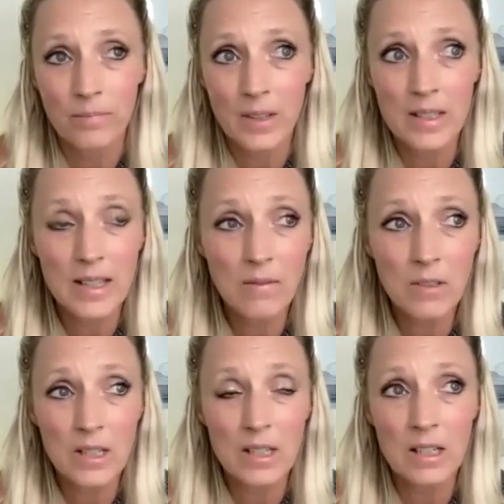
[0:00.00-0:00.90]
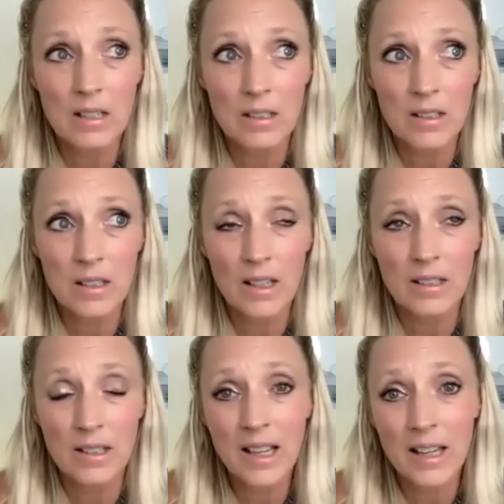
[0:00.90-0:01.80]
And safety is,
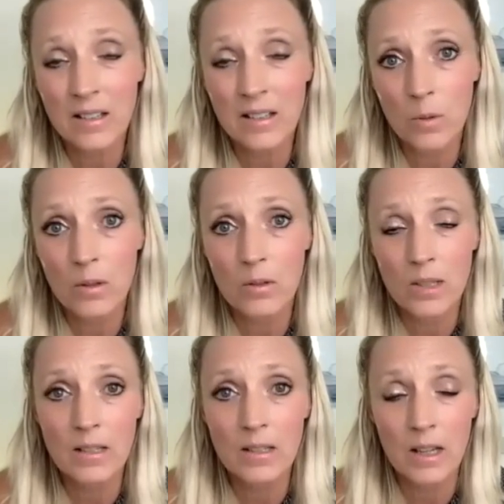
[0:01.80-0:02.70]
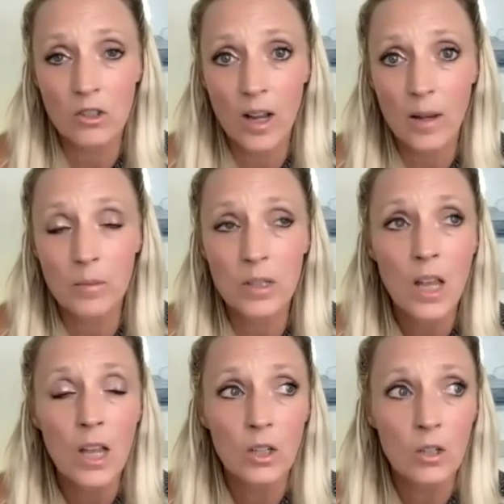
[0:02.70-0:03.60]
it's again, it's one of those inside jobs.
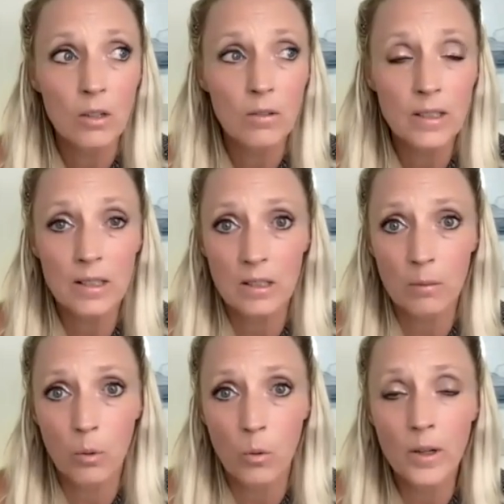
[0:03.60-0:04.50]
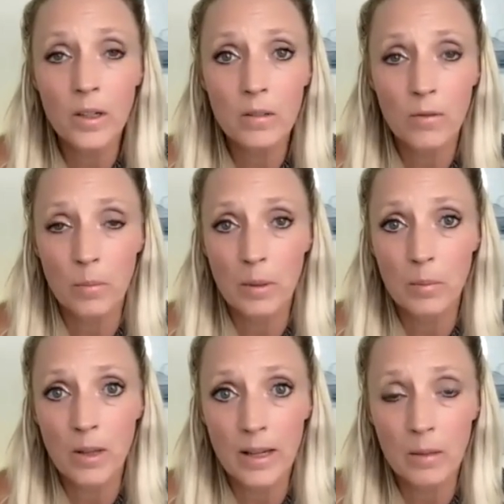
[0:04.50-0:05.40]
You can always get support from
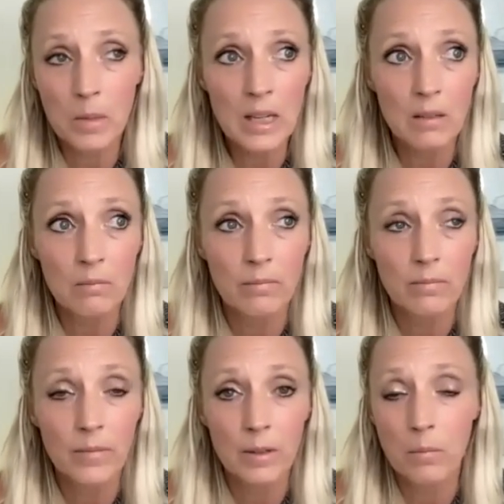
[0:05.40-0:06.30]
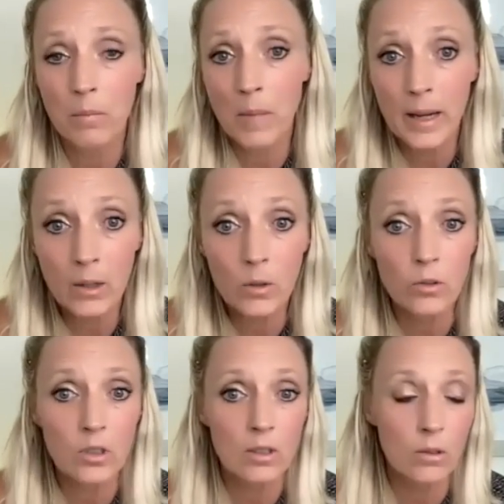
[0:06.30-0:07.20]
people like me and my
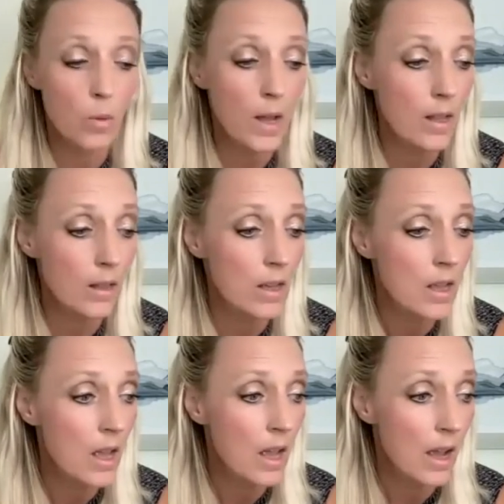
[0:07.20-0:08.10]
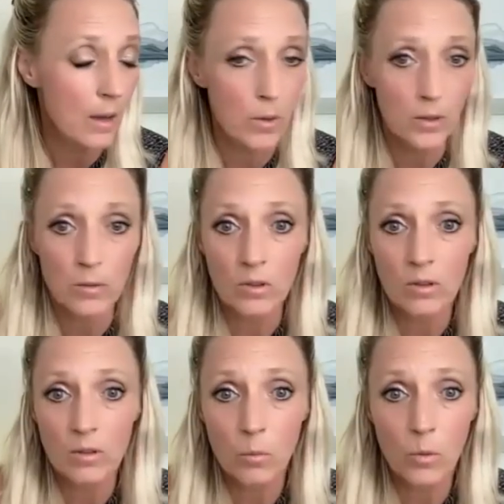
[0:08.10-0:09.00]
coaches as well. I worked with
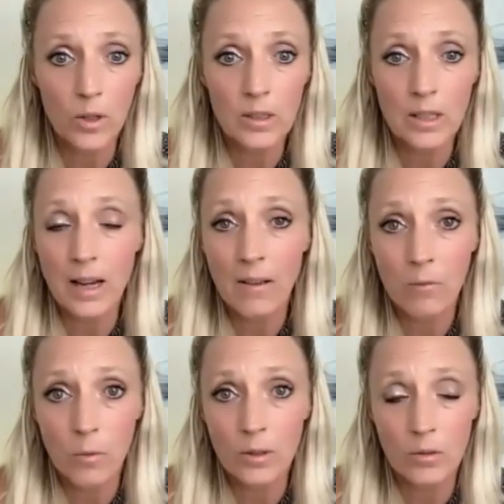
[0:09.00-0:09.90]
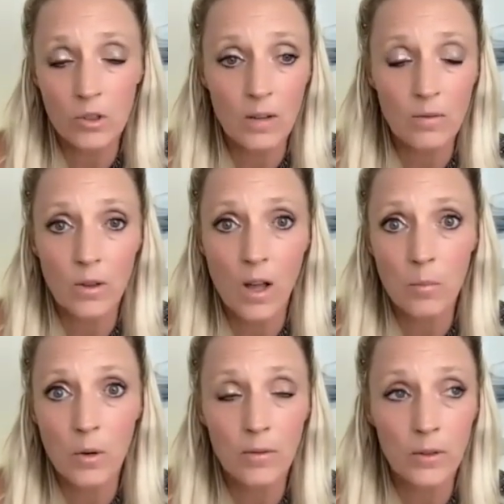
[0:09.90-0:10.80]
worked and have worked with Jennifer
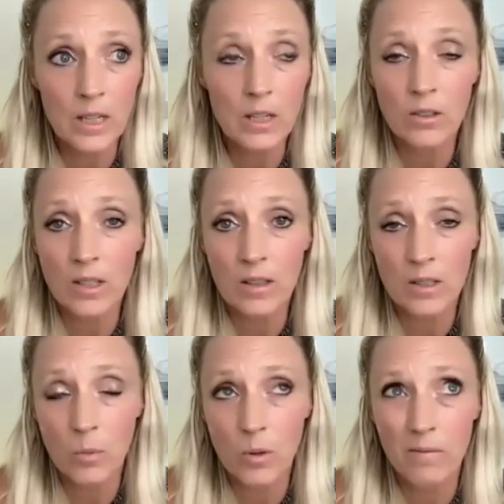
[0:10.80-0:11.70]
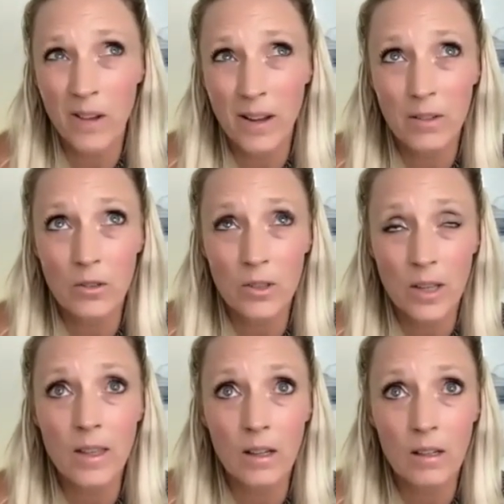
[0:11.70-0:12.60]
Longmore for years at this point, five years, I
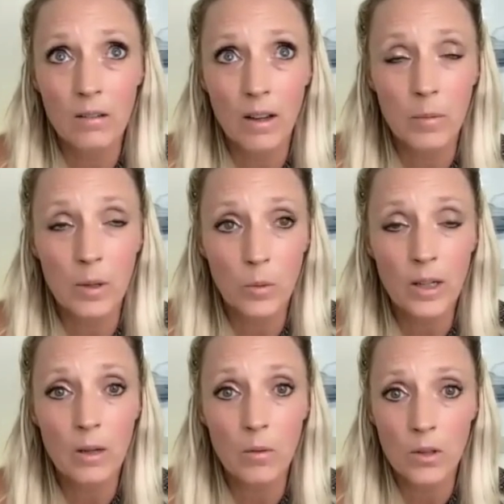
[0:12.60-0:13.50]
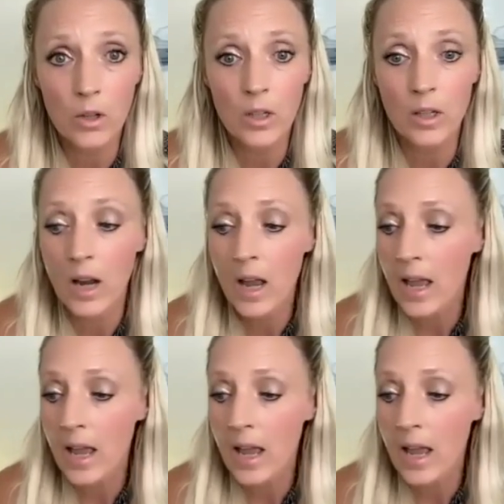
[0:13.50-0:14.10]
think I've been working with her.